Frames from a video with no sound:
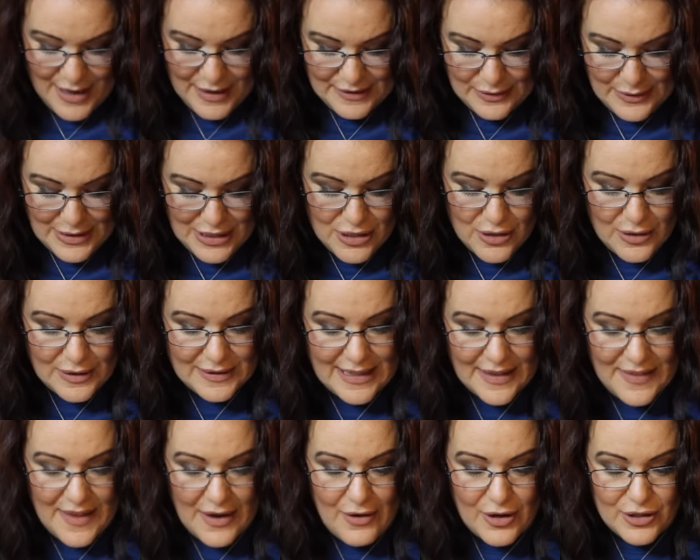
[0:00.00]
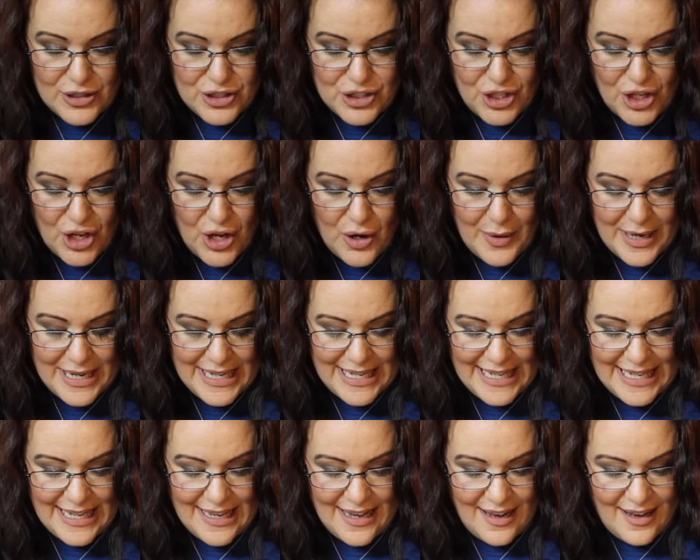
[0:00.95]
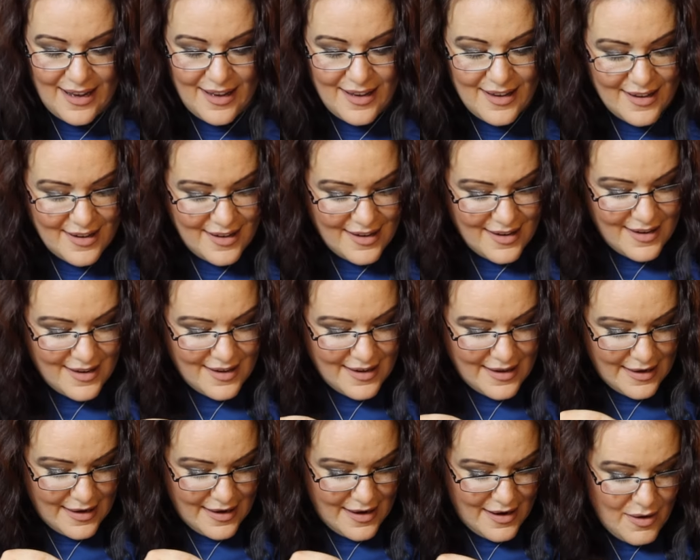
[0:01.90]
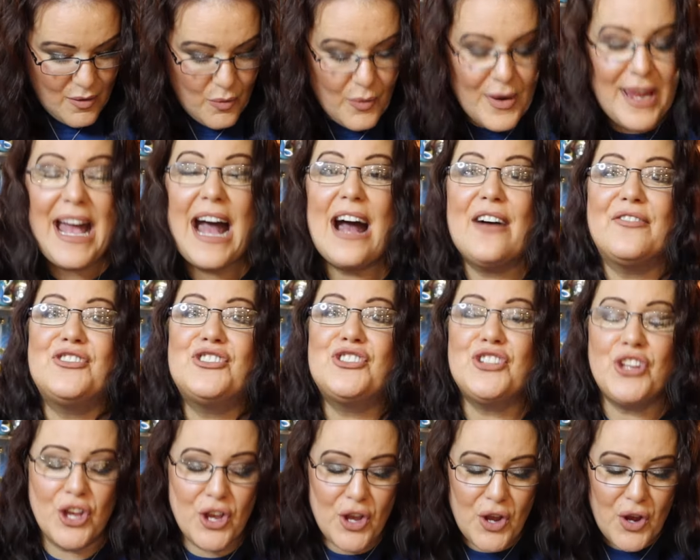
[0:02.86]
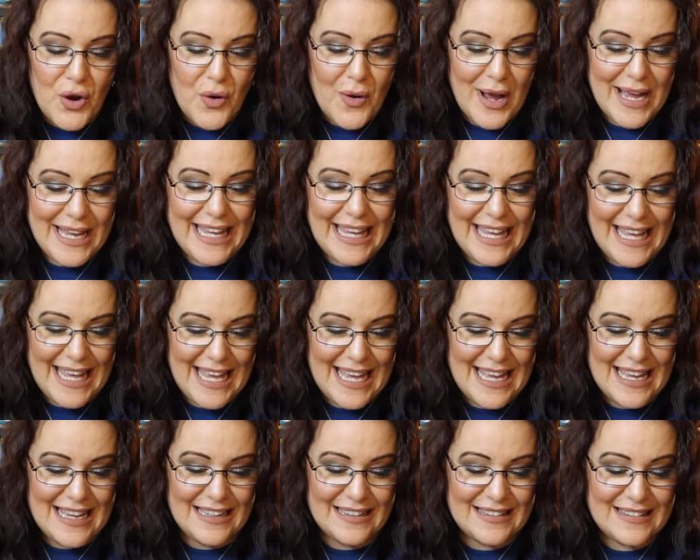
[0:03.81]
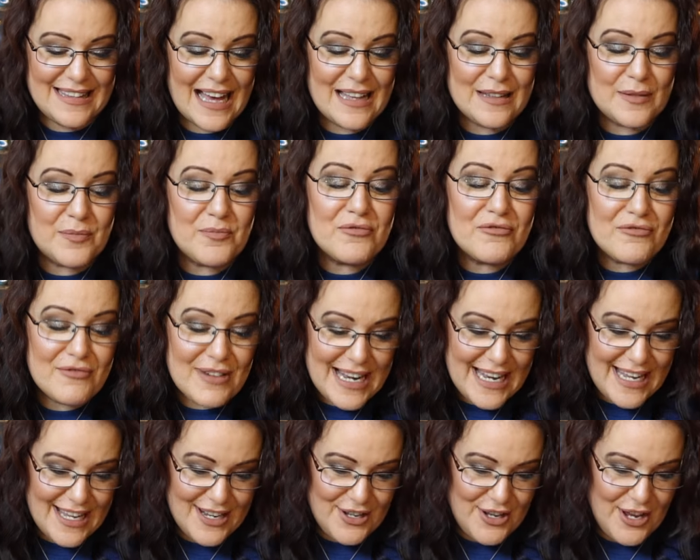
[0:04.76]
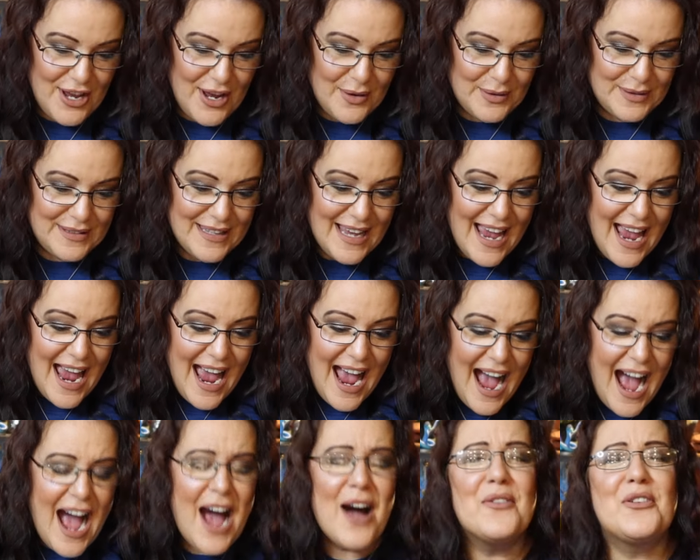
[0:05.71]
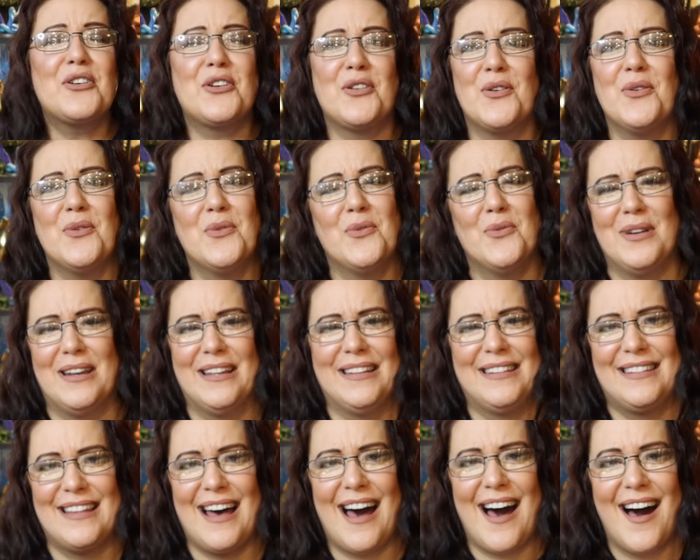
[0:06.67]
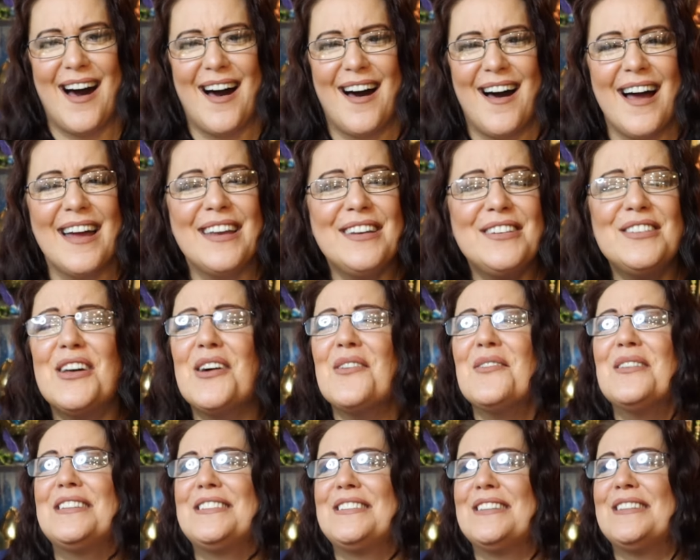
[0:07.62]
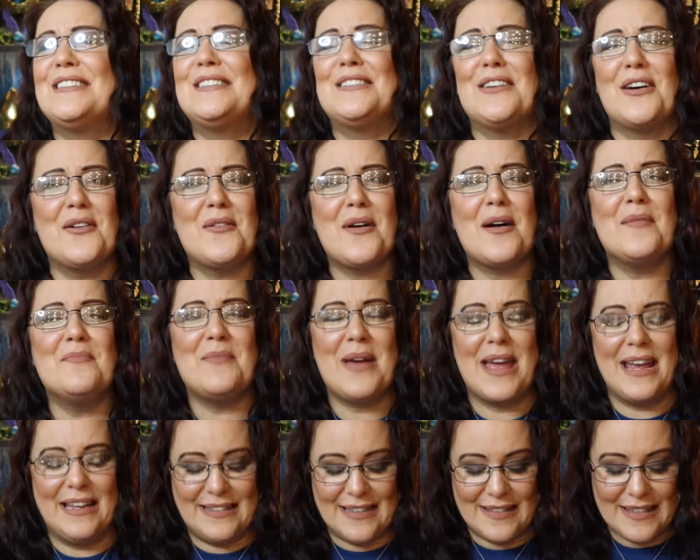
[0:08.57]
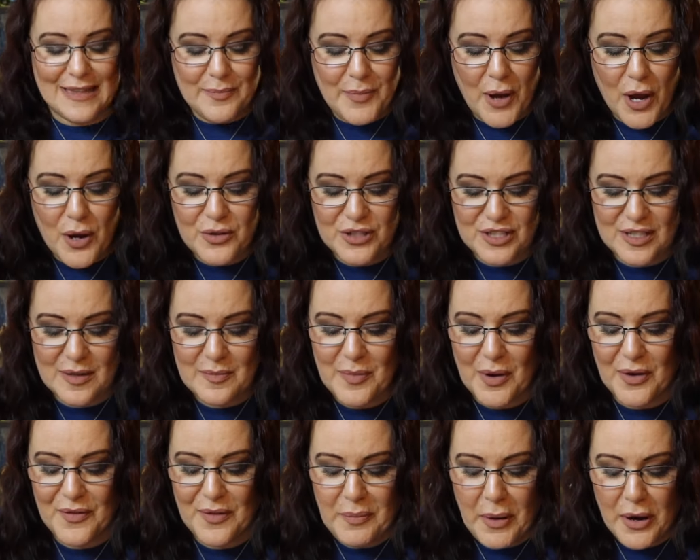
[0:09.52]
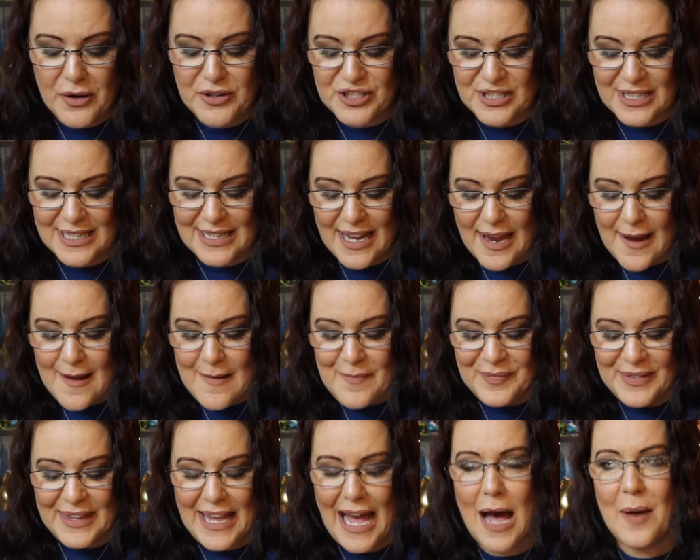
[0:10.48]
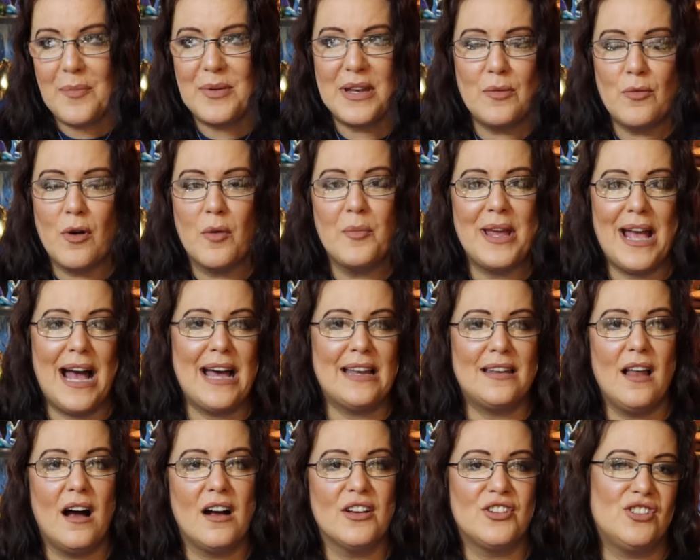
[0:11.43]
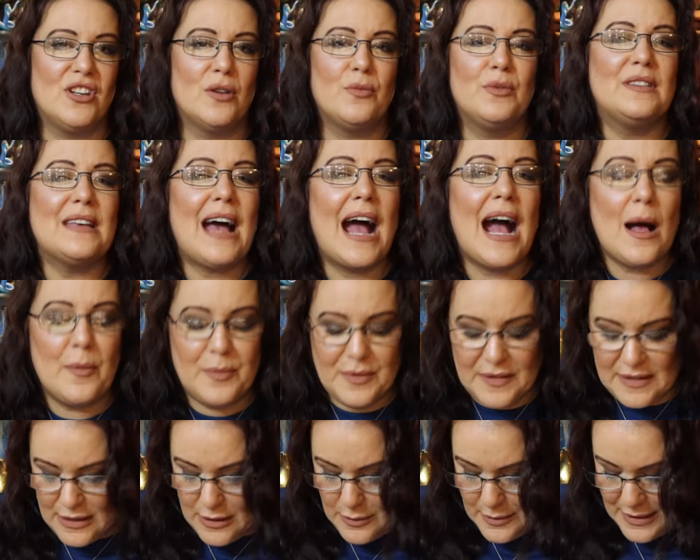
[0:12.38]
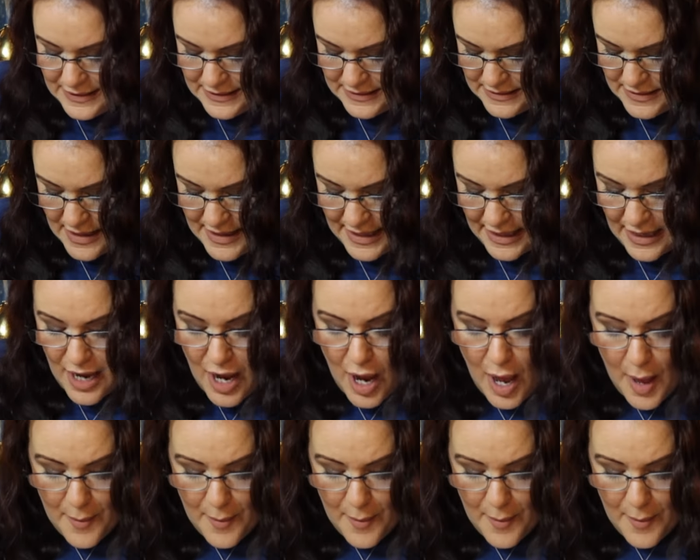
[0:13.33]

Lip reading: So it looks like there are 2 in here. We have 2 keys. That's brilliant news. How cool is that? I know, it's just so amazing. The potion box, the potion cabinet one we had last year was absolutely stunning.